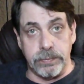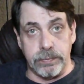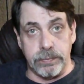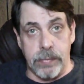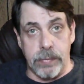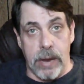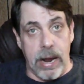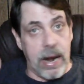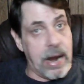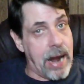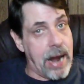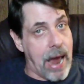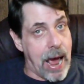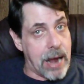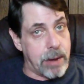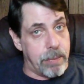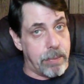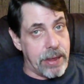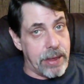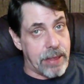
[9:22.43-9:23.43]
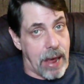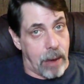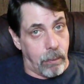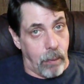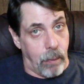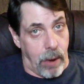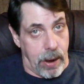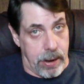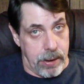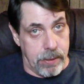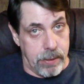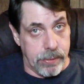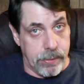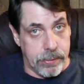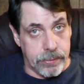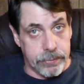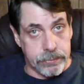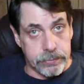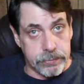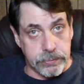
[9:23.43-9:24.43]
And it had to be that way.
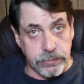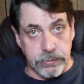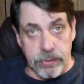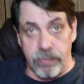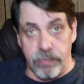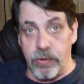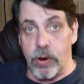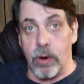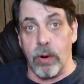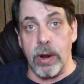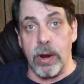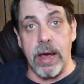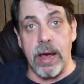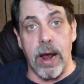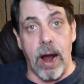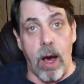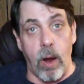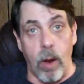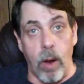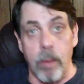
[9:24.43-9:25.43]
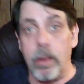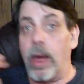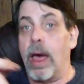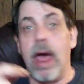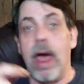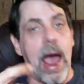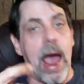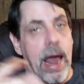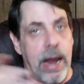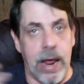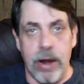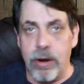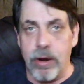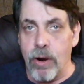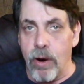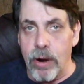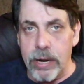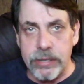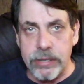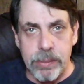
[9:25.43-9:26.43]
If you're going to get all of... And then
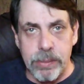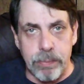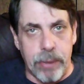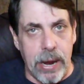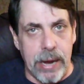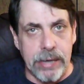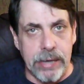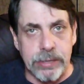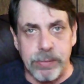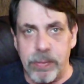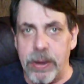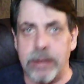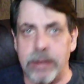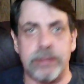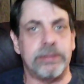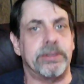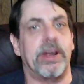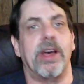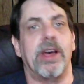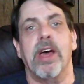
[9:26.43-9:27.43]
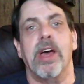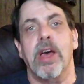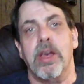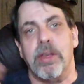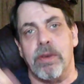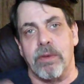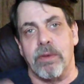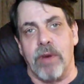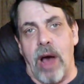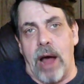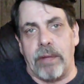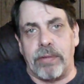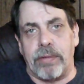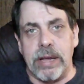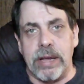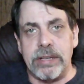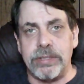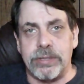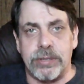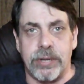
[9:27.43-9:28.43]
during this impeachment, you got
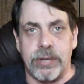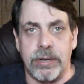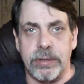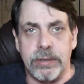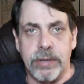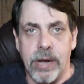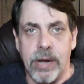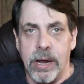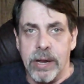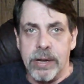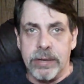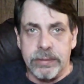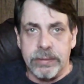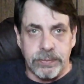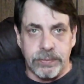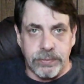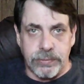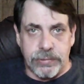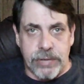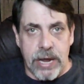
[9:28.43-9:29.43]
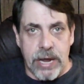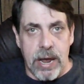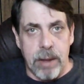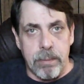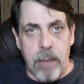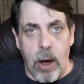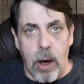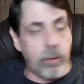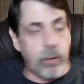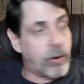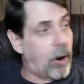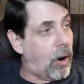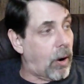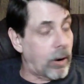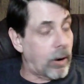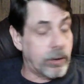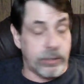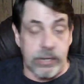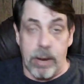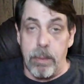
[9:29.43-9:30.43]
these 10
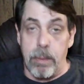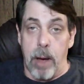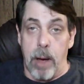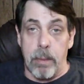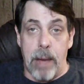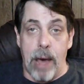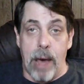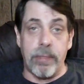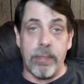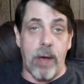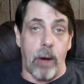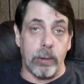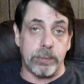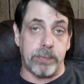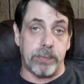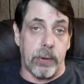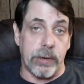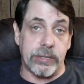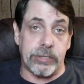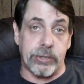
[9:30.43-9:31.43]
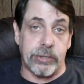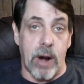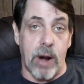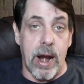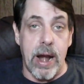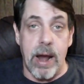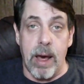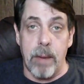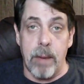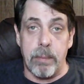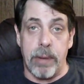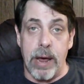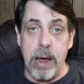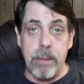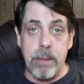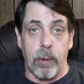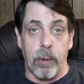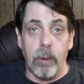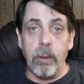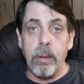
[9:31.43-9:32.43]
motards. Some of them I thought was pretty straight up
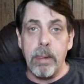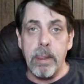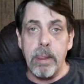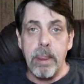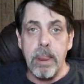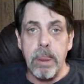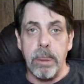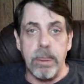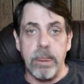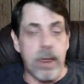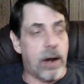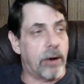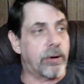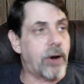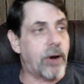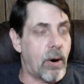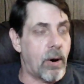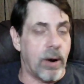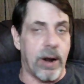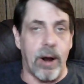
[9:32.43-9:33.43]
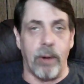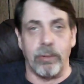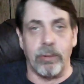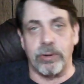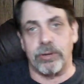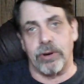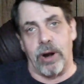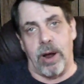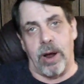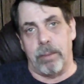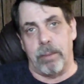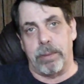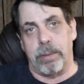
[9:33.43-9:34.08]
people that are turning on Trump.